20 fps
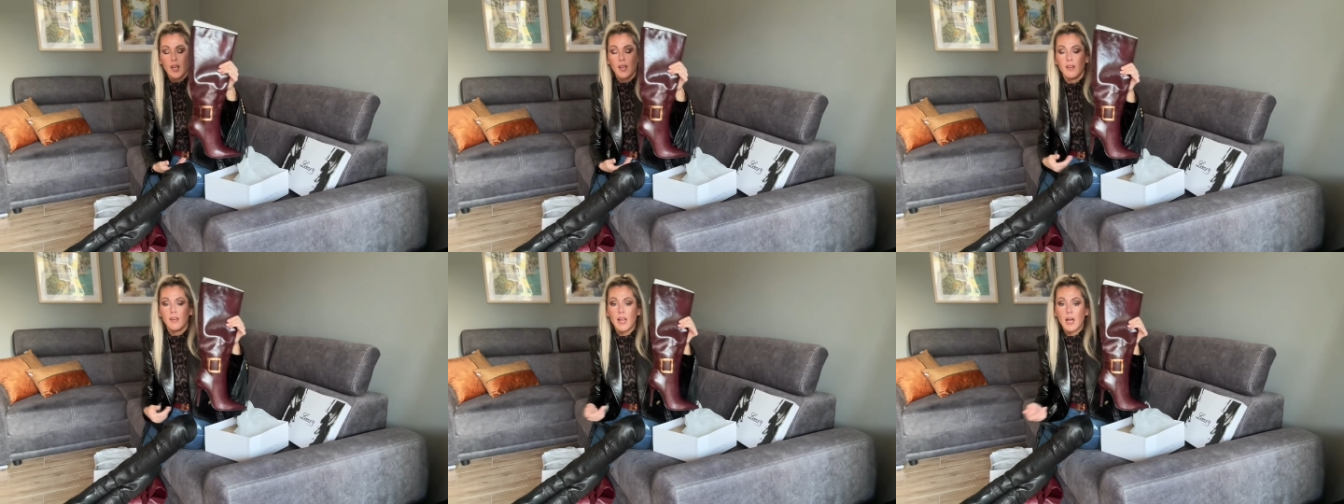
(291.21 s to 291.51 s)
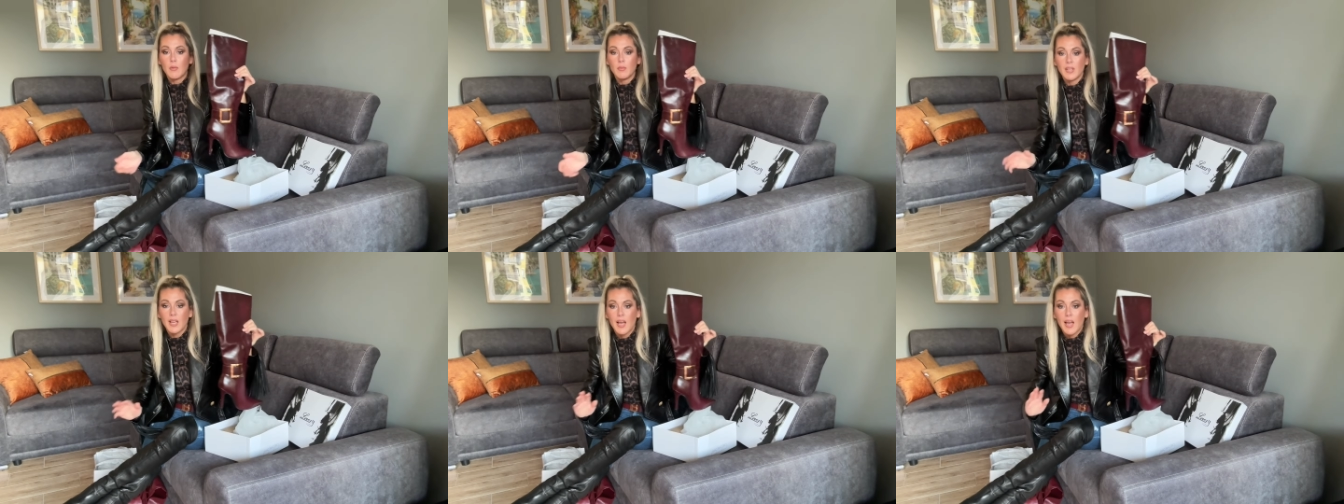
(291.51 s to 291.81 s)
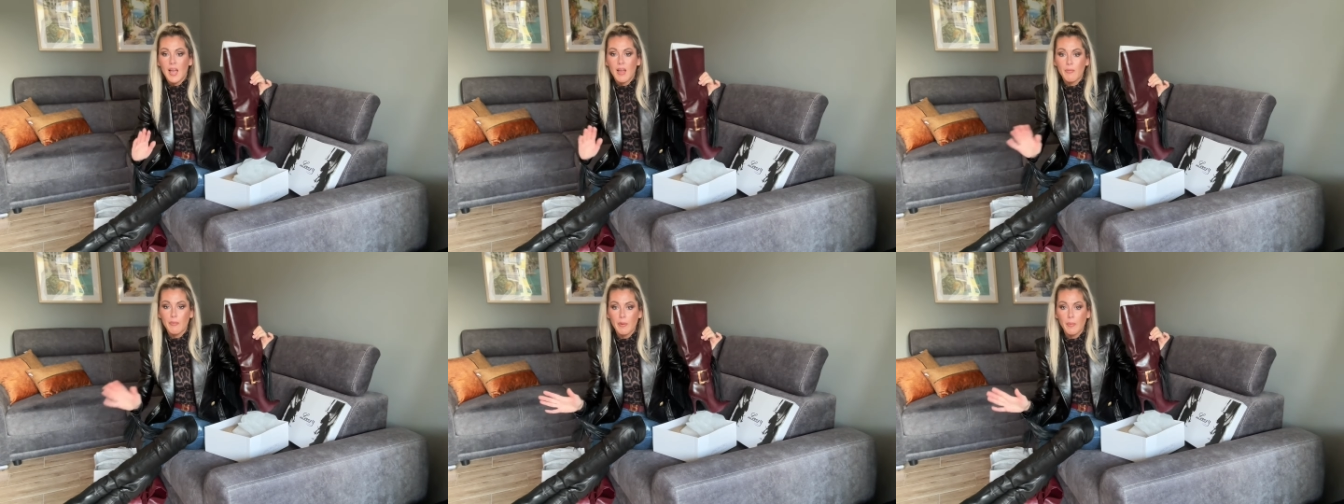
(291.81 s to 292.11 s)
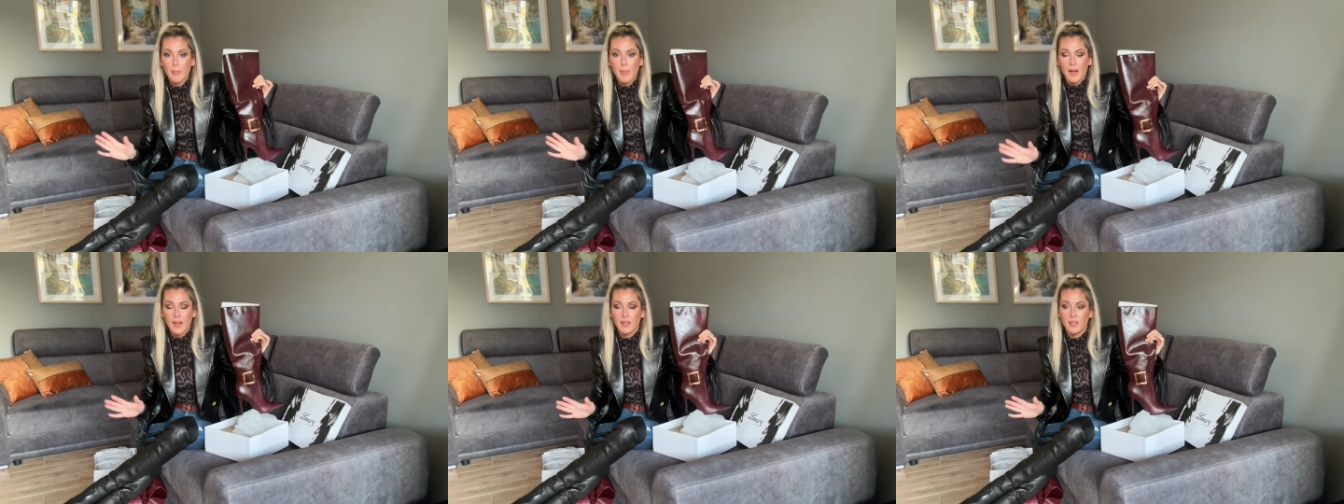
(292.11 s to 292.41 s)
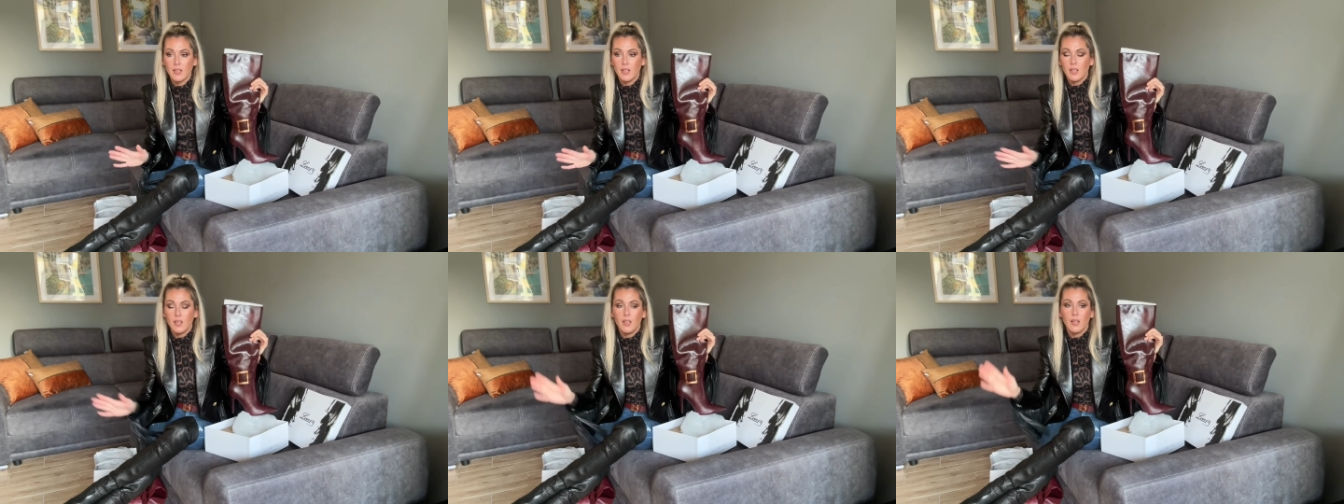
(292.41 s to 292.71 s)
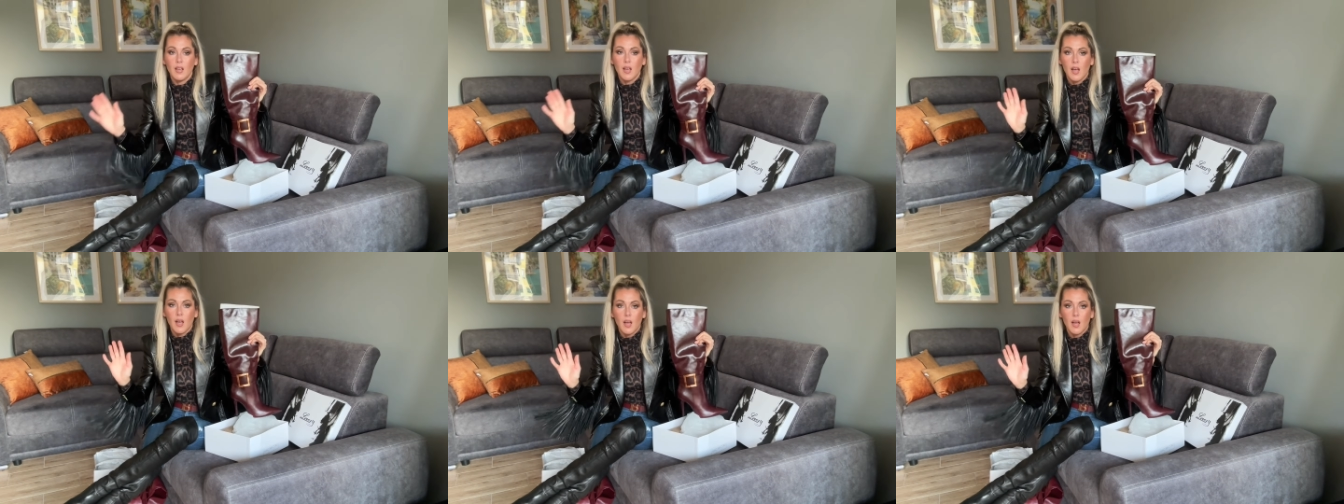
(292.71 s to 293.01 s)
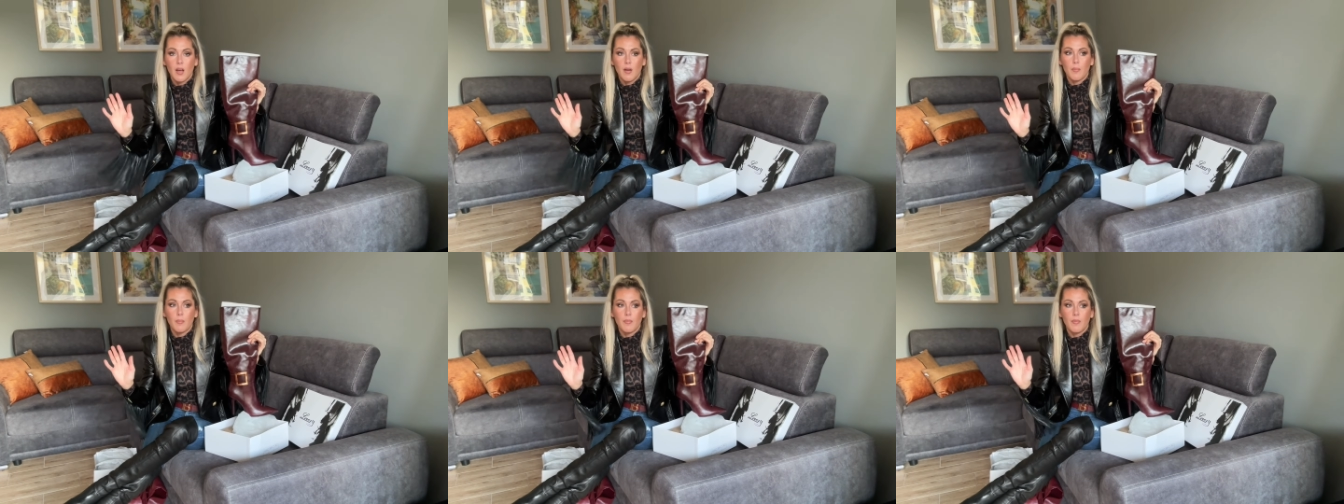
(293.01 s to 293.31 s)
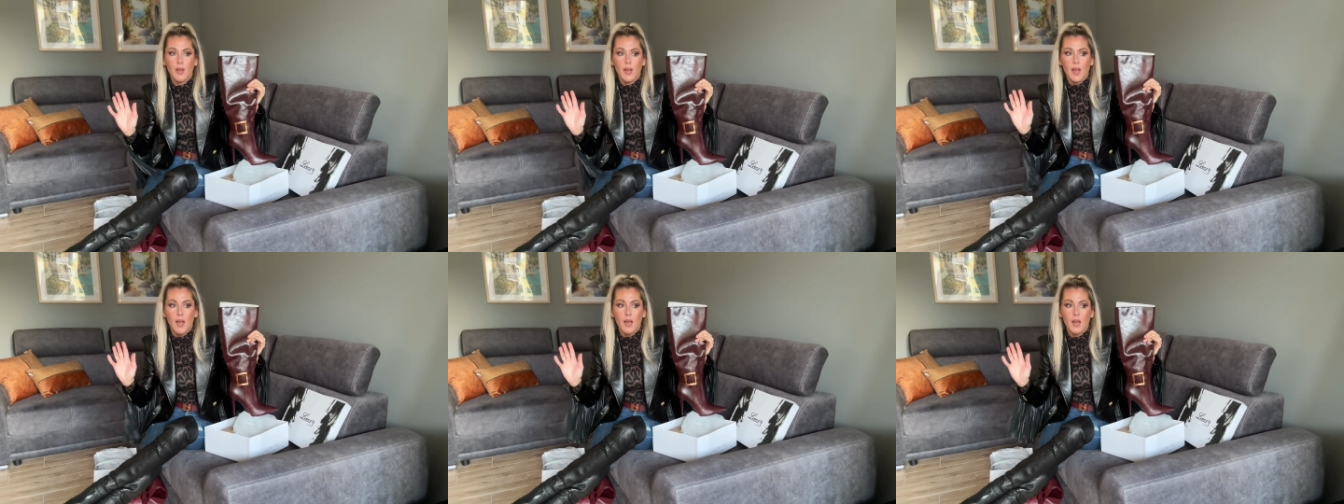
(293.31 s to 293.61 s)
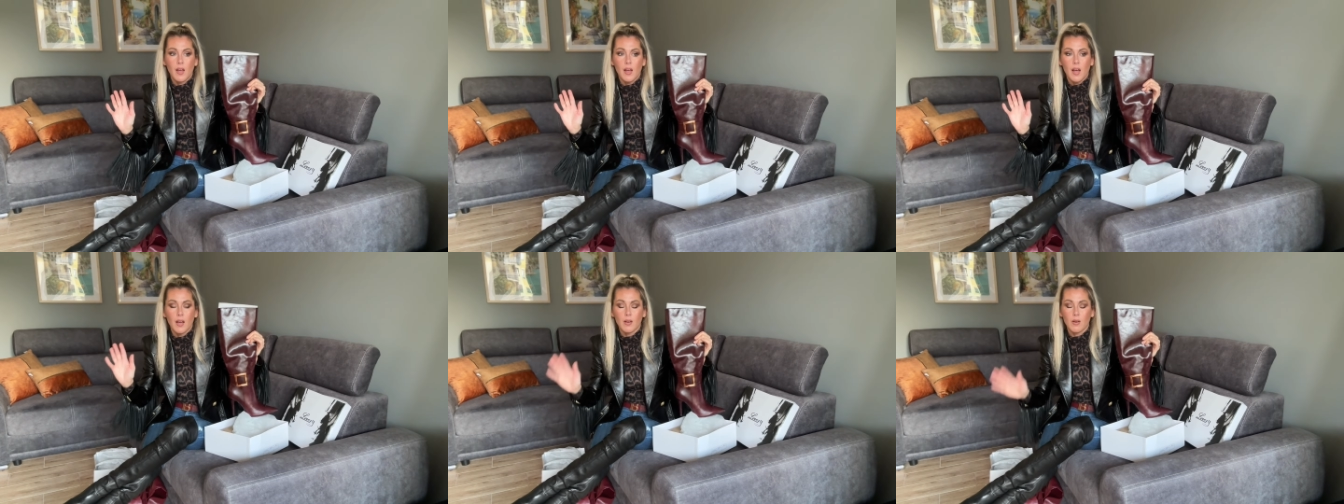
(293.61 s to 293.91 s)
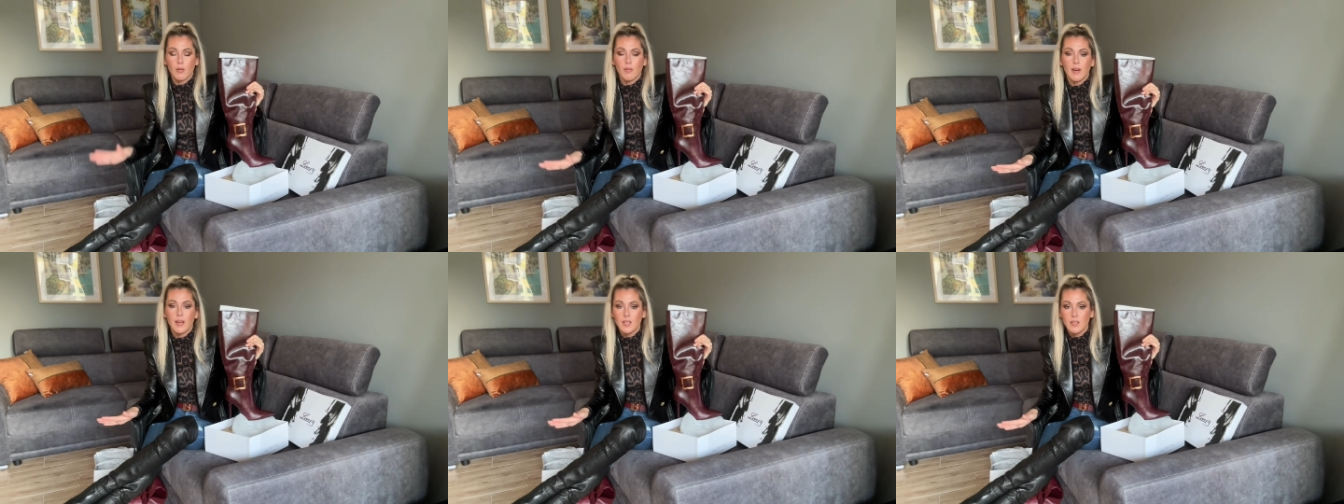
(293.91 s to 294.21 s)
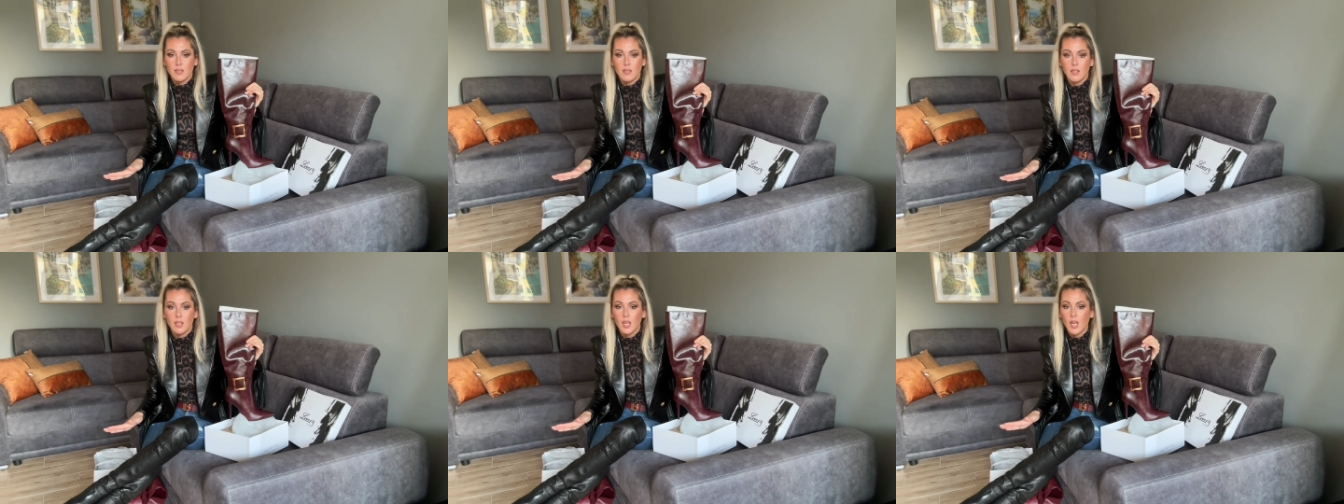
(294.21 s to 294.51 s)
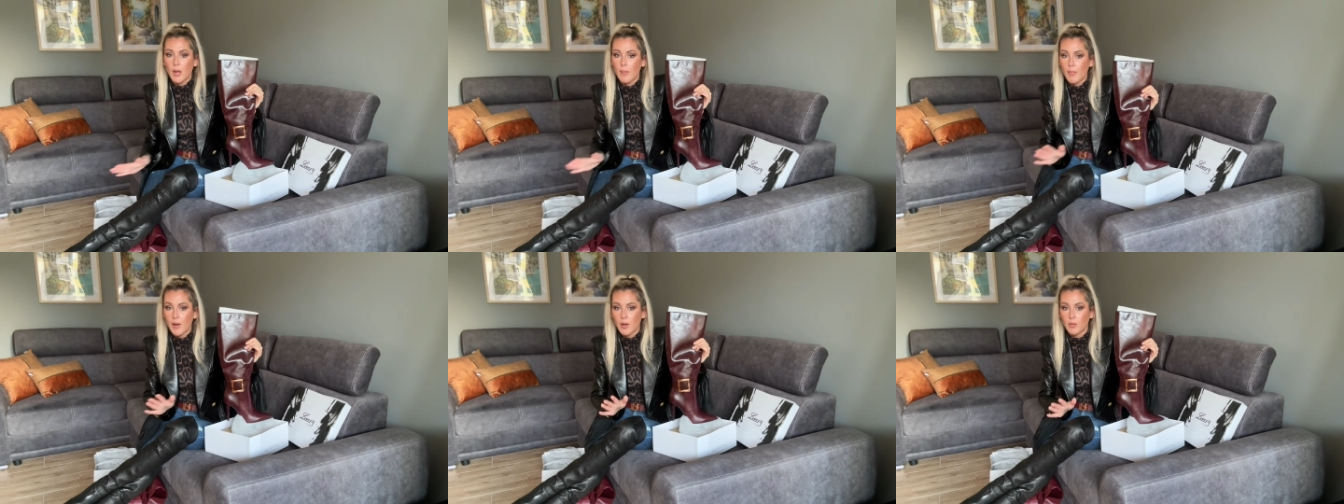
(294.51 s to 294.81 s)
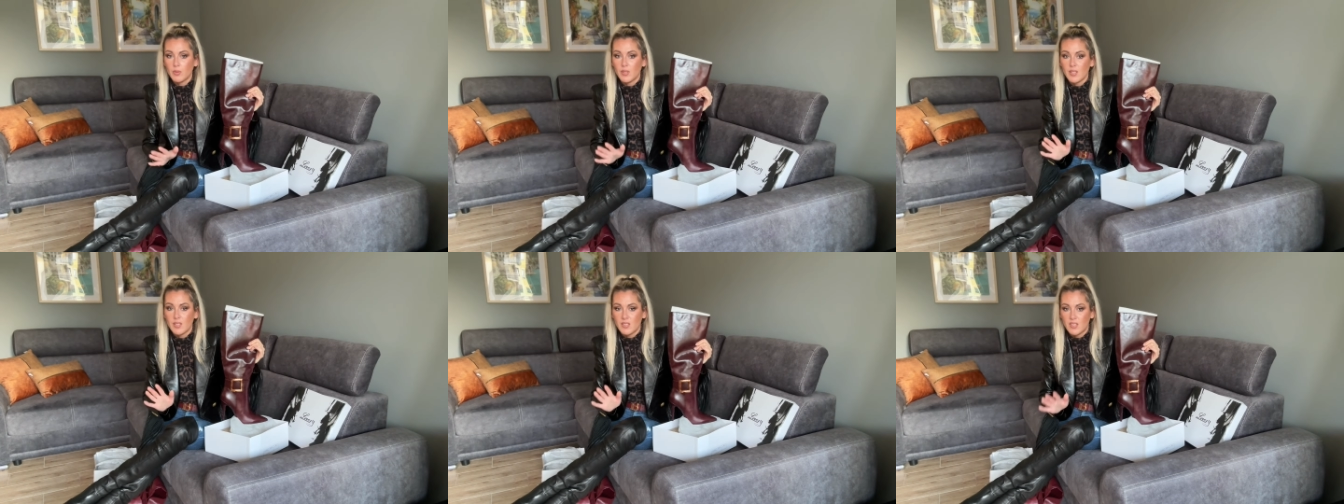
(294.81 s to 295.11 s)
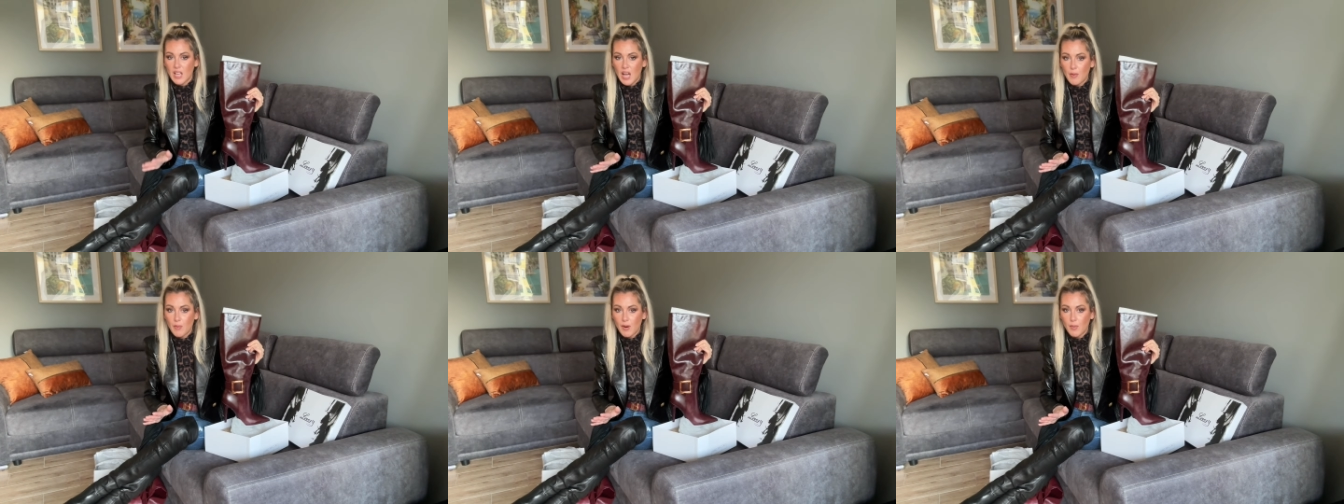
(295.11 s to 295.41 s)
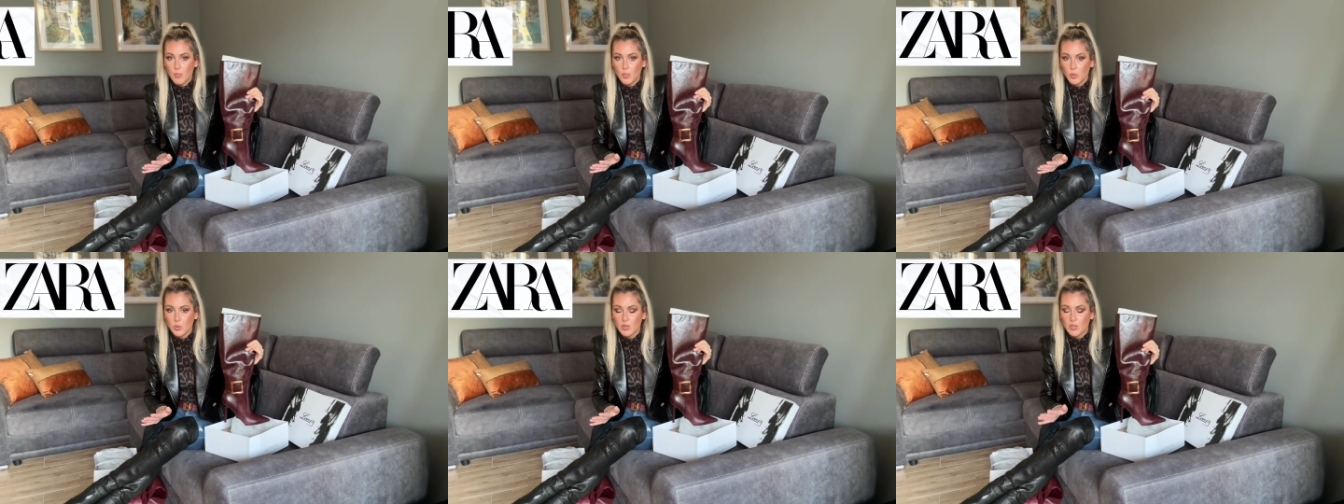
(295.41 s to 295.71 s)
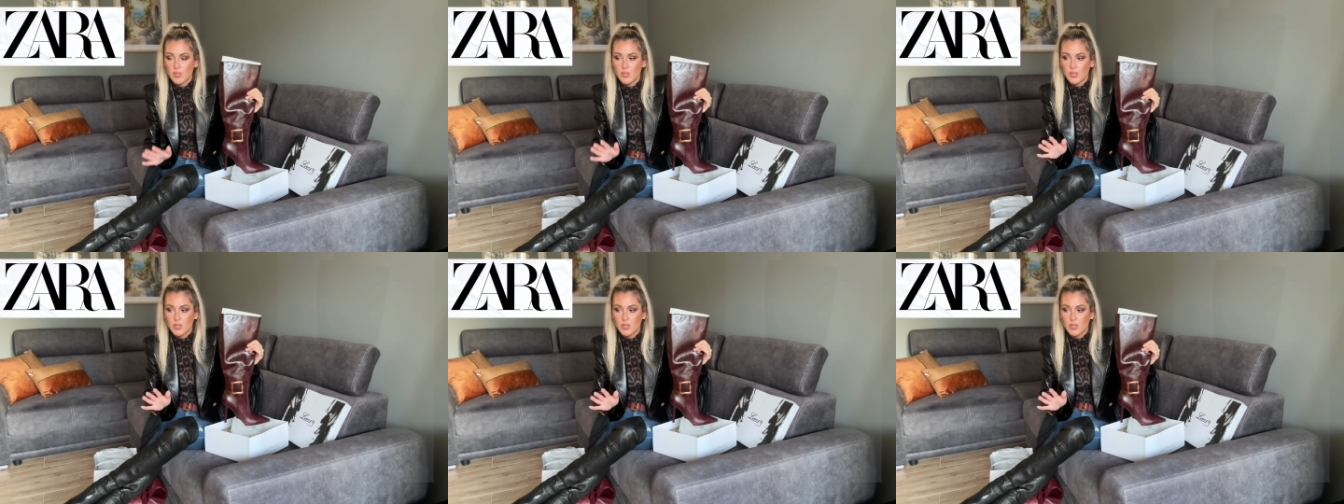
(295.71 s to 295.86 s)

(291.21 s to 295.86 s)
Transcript: Now that everybody um, are crazy about the Zara boots.